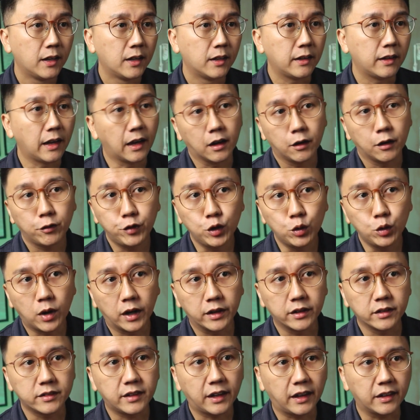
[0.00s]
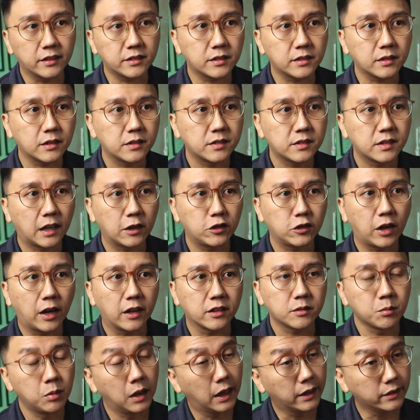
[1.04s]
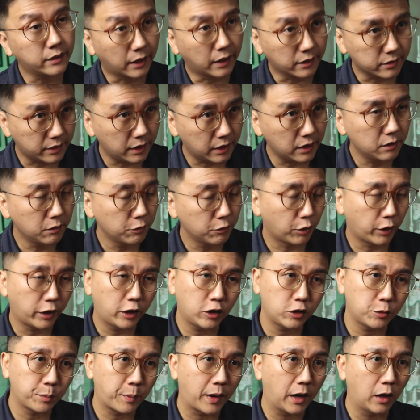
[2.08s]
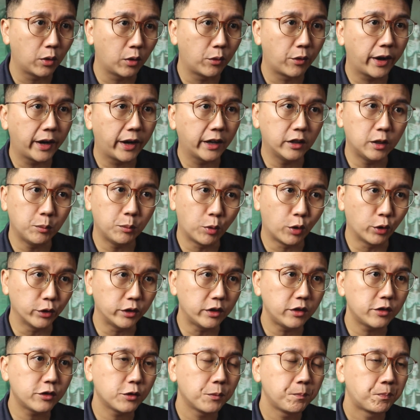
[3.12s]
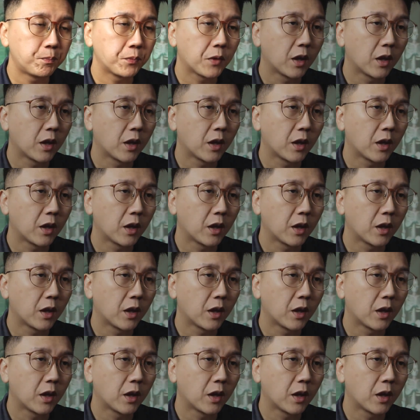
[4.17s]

There are a few other tests such as blood testing for H. pylori antibodies,